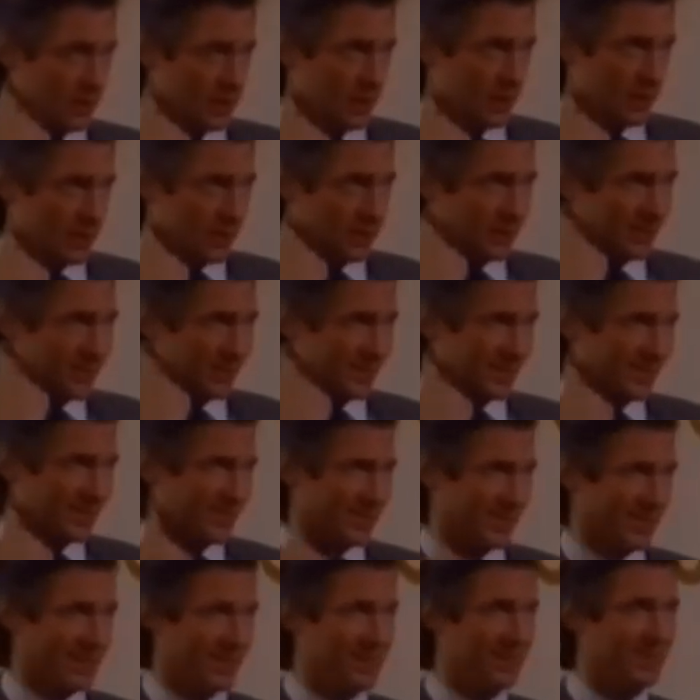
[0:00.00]
And I
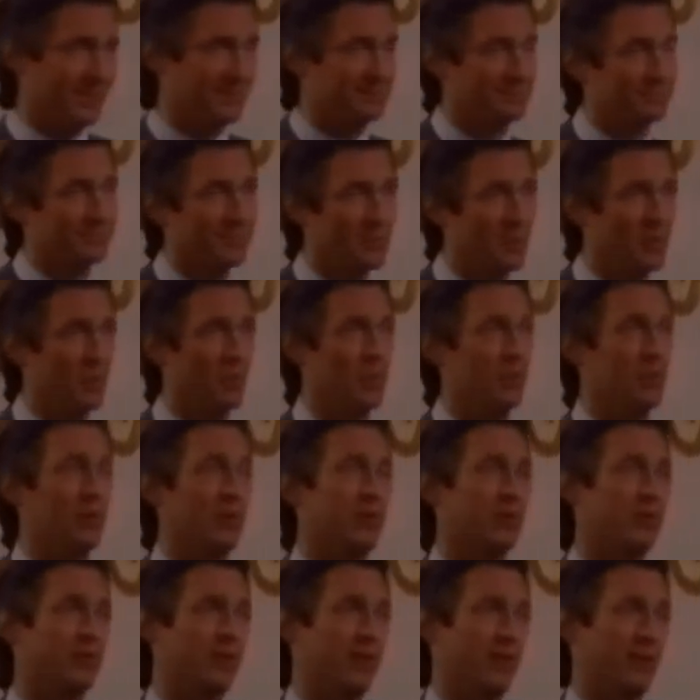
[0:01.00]
think uh, we
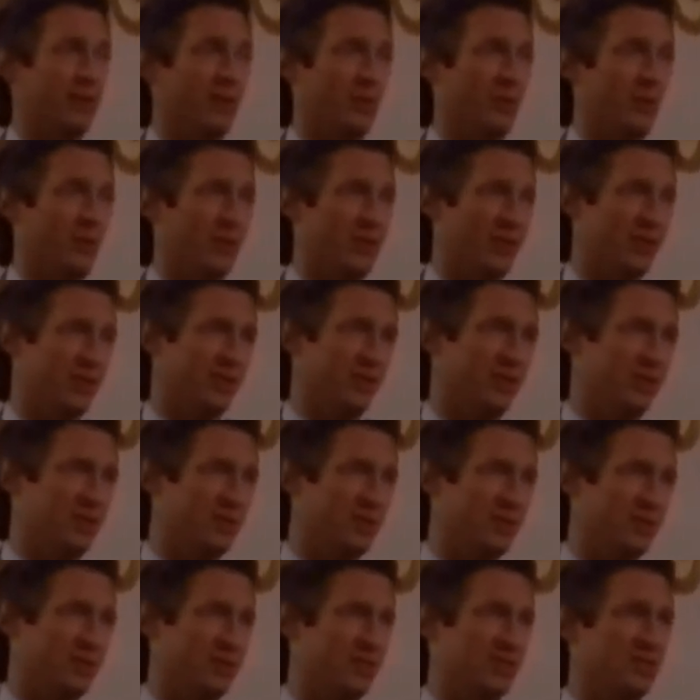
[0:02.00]
better find out what it
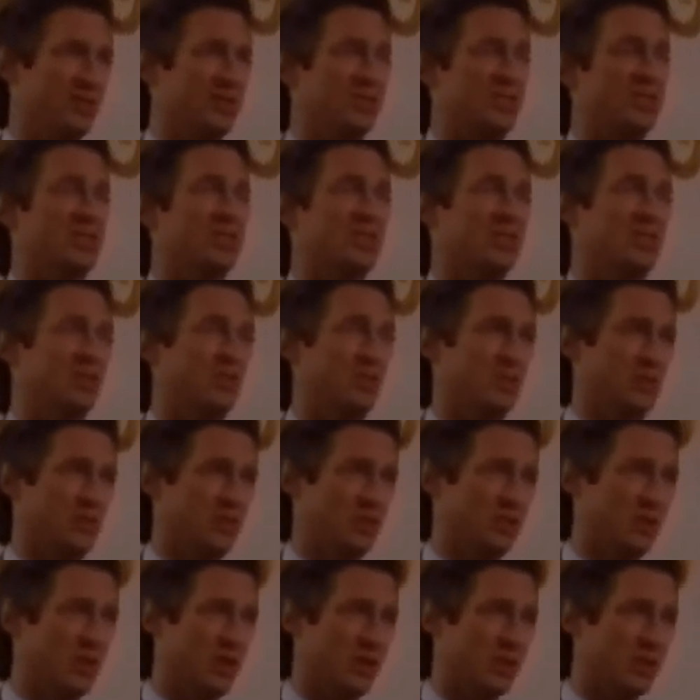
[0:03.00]
is. She says she wants
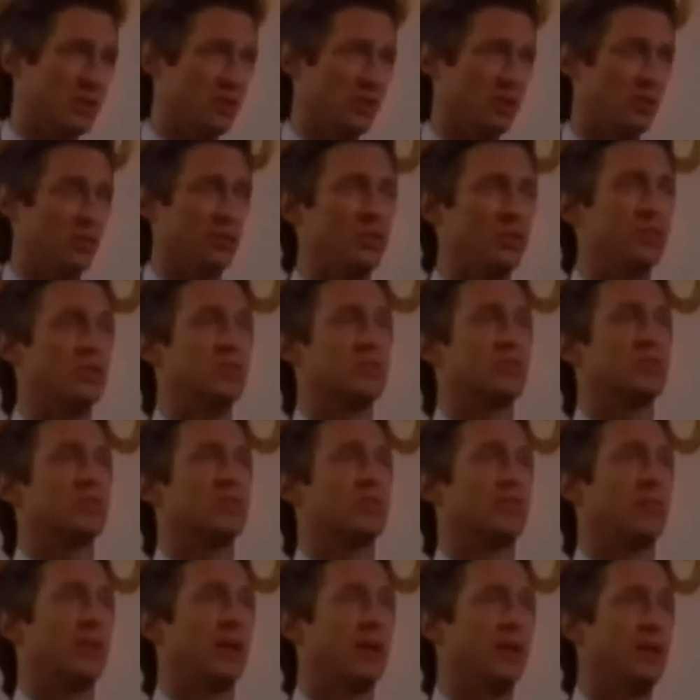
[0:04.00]
to talk but she's
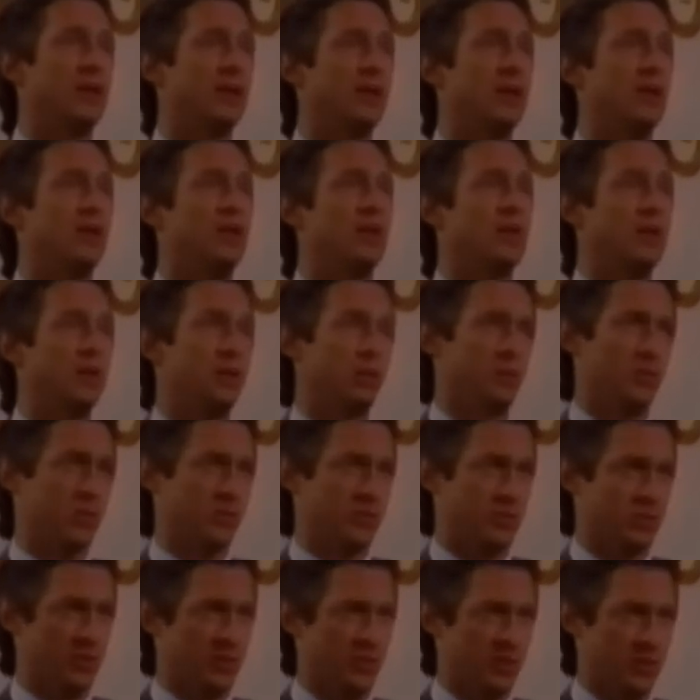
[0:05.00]
afraid that you
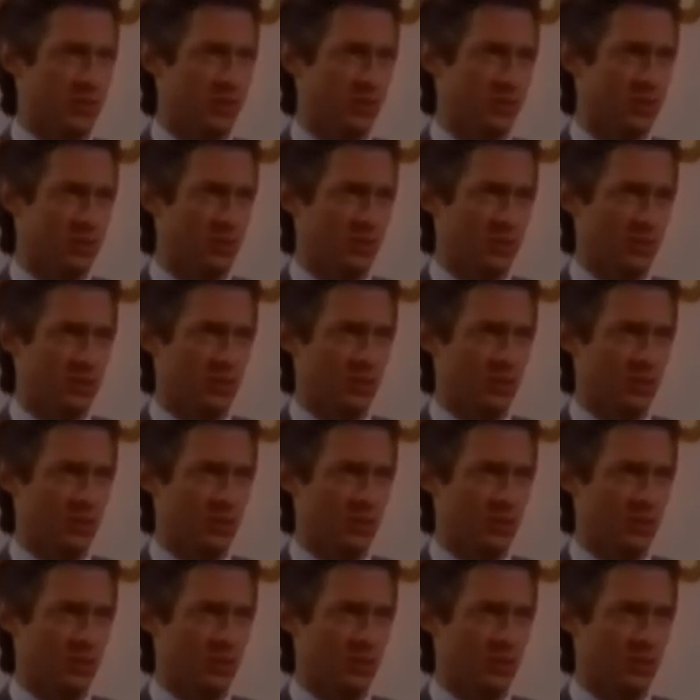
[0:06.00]
won't see her.